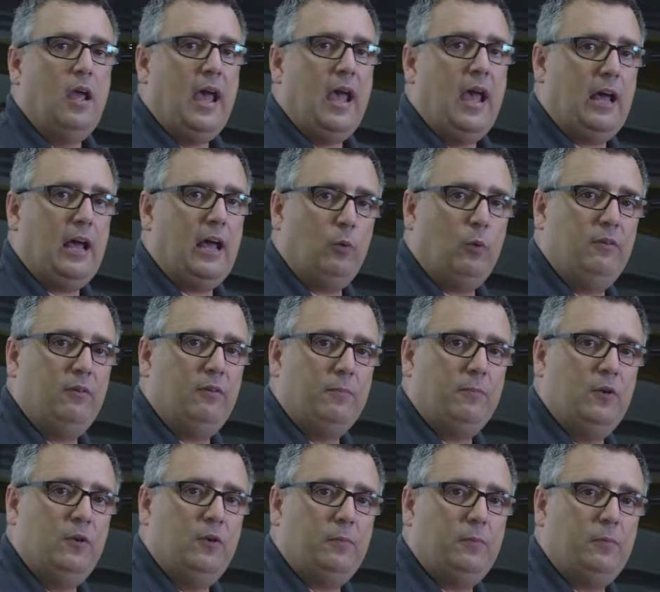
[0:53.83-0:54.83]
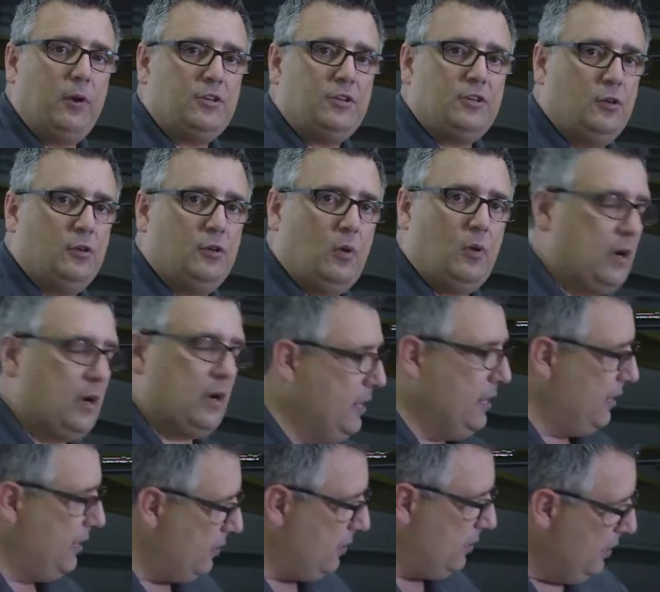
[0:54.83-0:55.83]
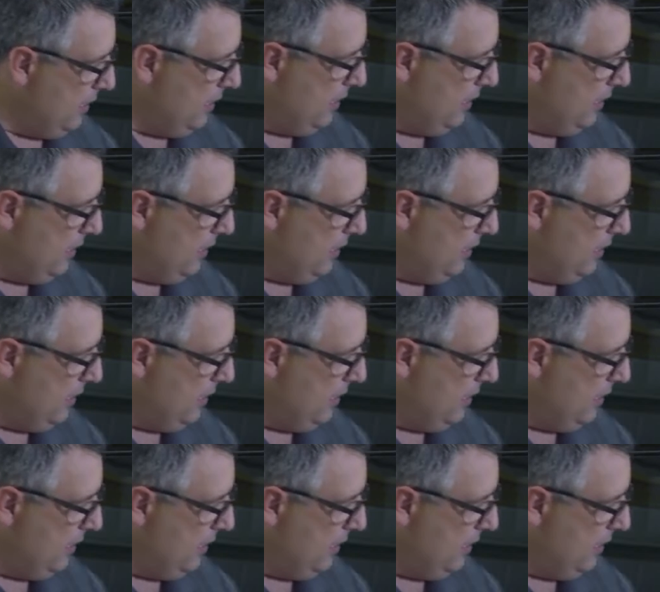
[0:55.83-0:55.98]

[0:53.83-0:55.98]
How do we remove the pressure in the water heater?